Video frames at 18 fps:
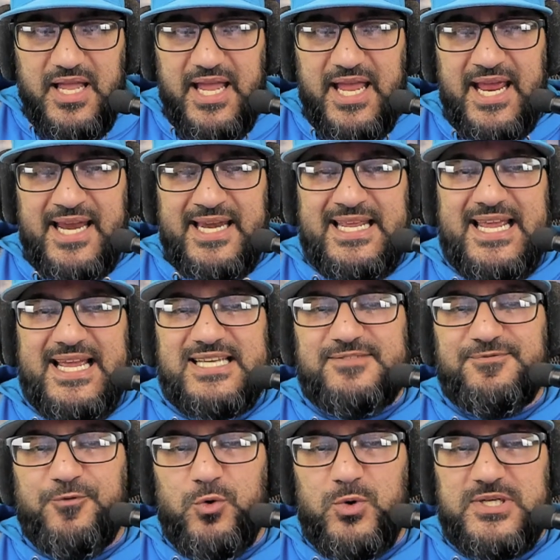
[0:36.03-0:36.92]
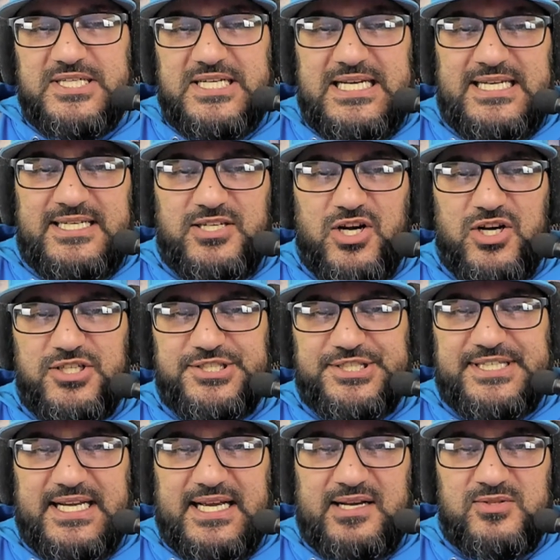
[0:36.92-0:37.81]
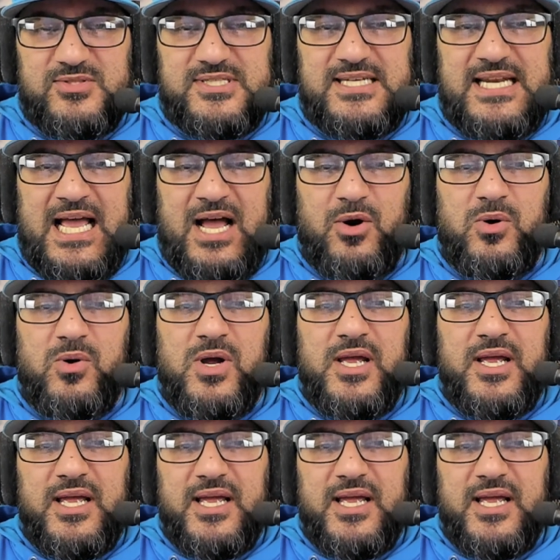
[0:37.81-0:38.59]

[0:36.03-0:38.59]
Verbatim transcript: and he has 14 touchdowns. Now,